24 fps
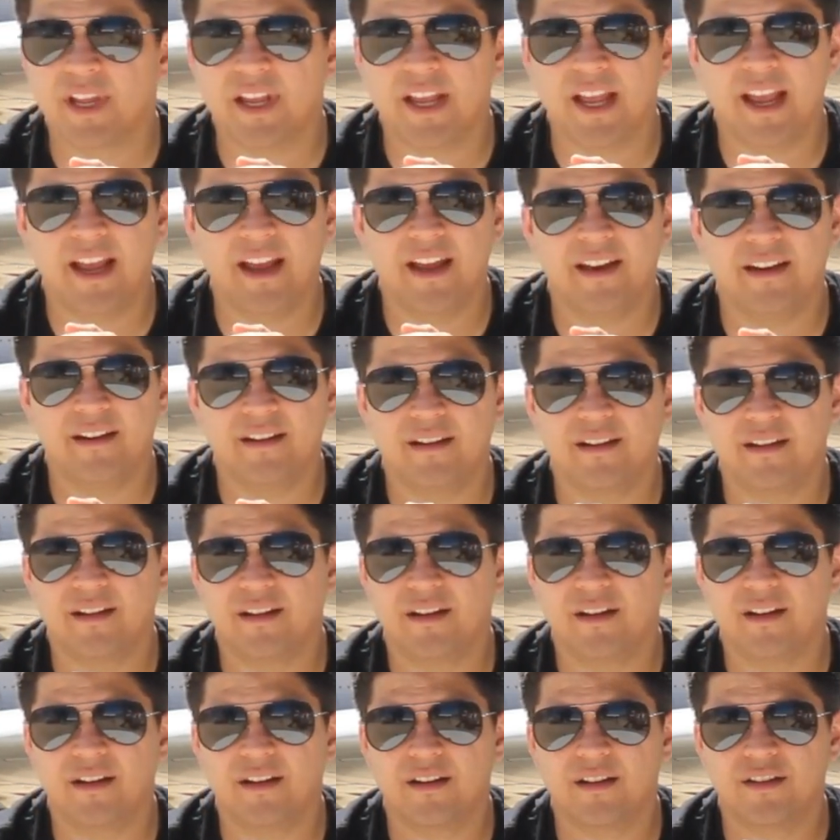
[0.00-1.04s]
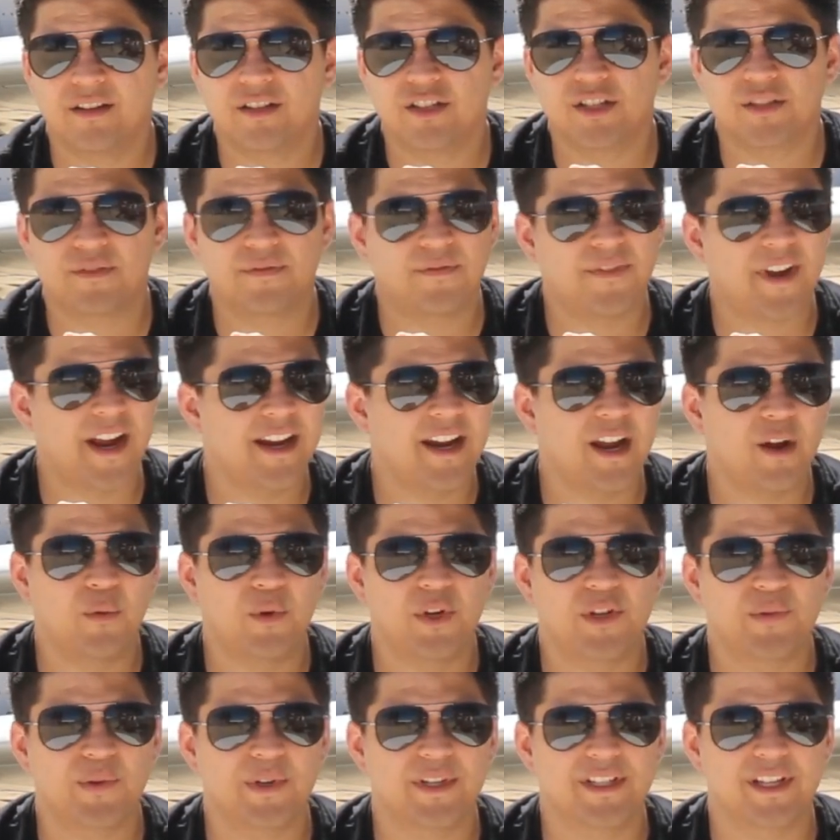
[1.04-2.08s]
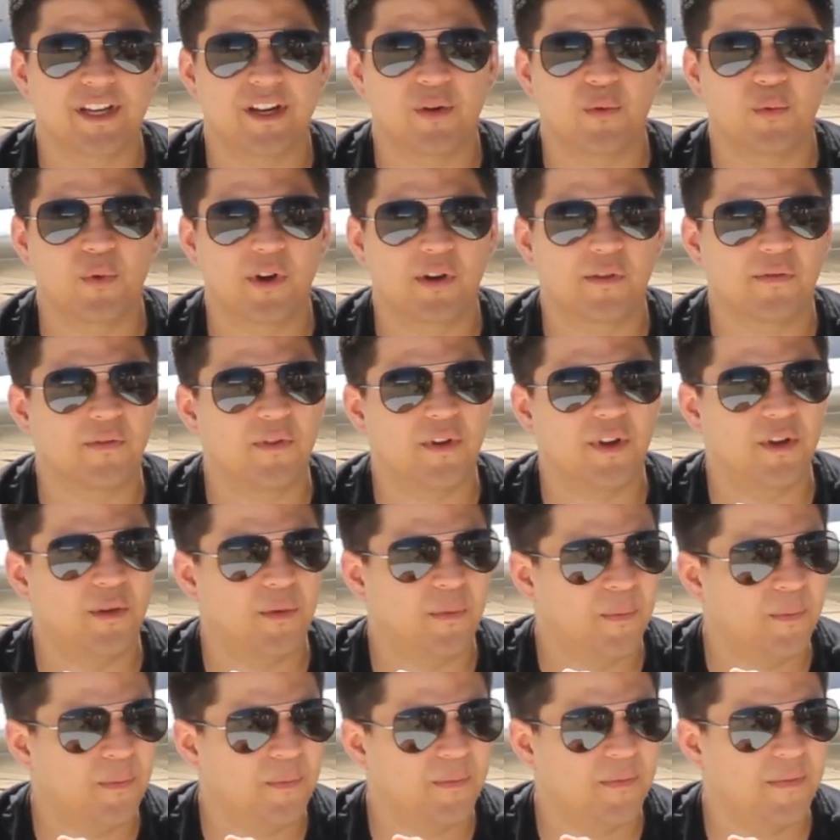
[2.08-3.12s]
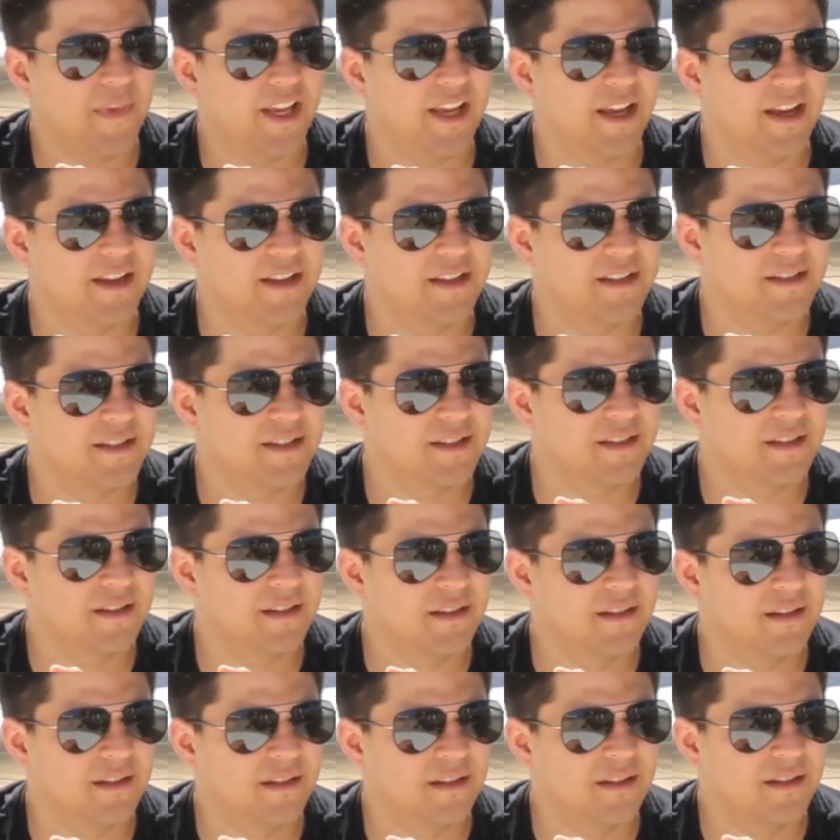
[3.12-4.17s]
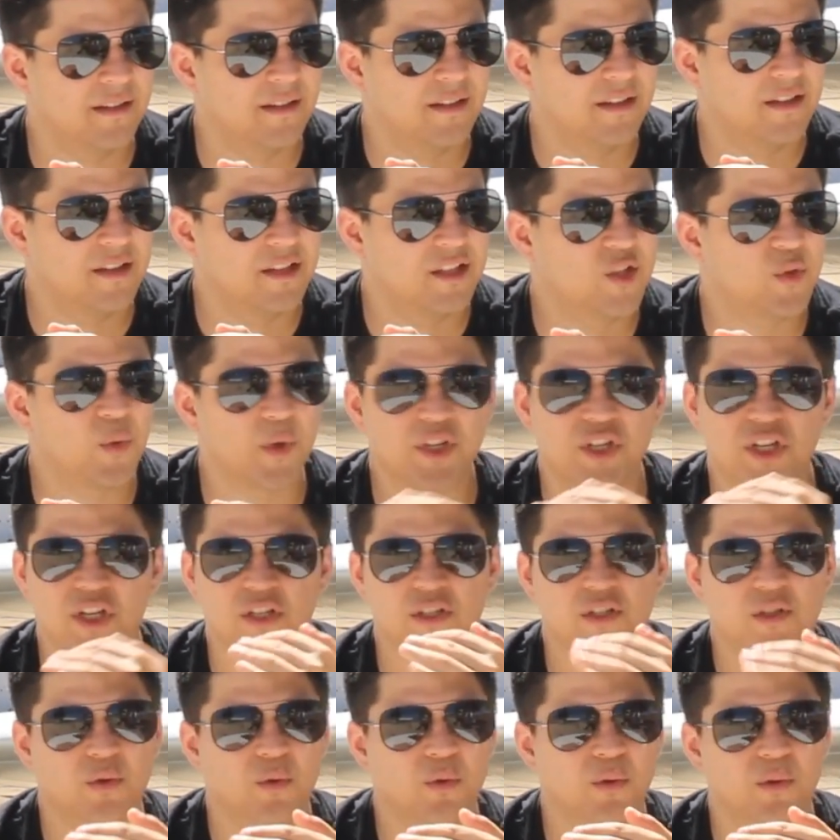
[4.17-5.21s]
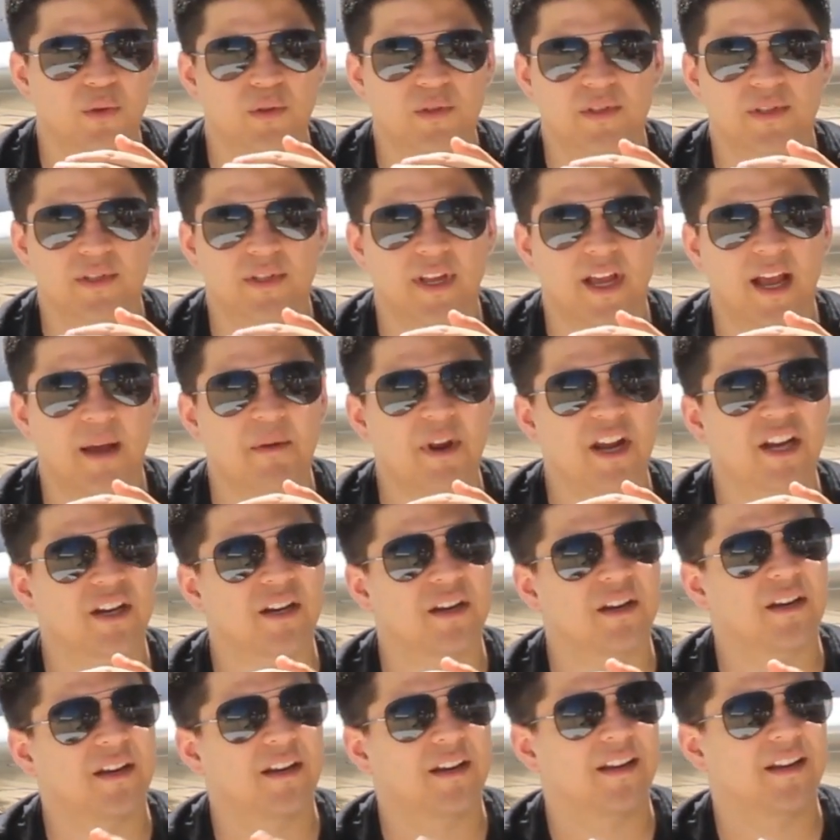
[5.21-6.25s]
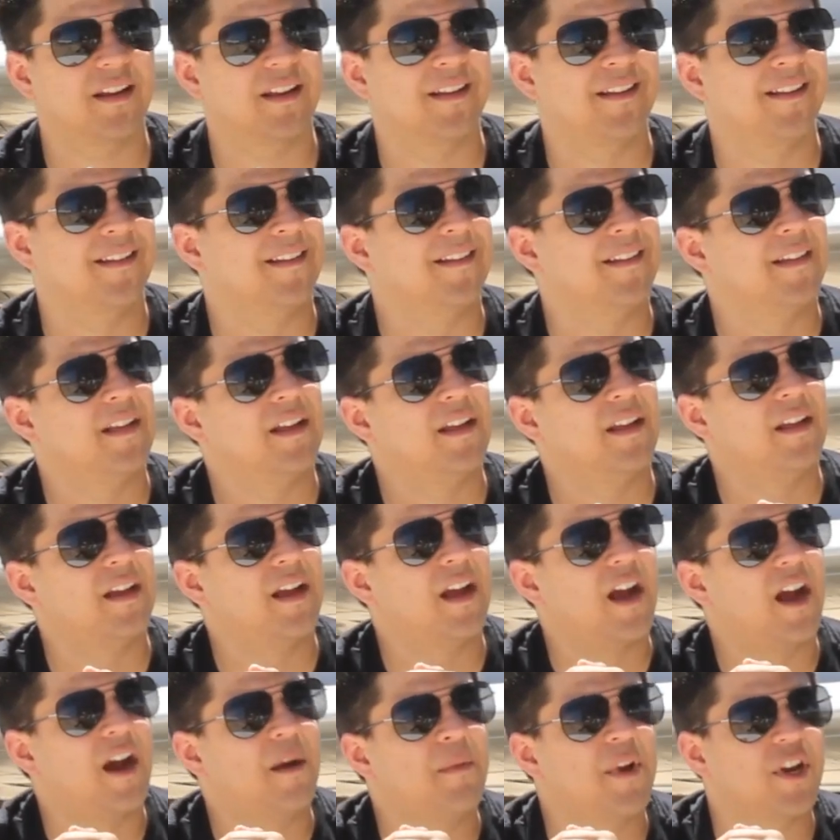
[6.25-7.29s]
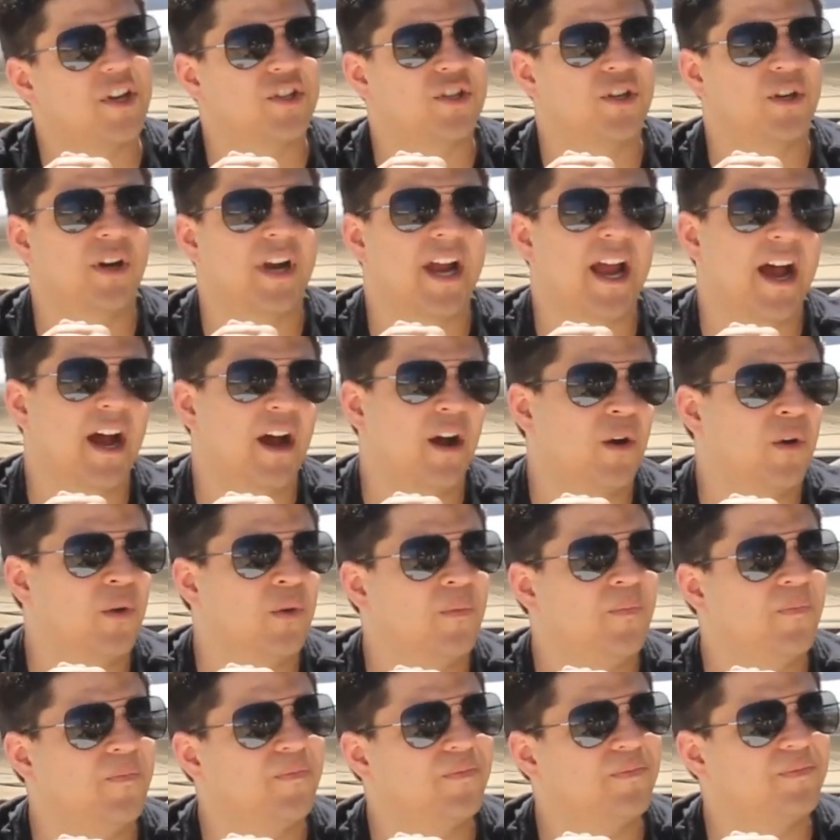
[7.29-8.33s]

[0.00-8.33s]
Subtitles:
And just find out which one's going to work for you, because switching schools, I'm not sure how.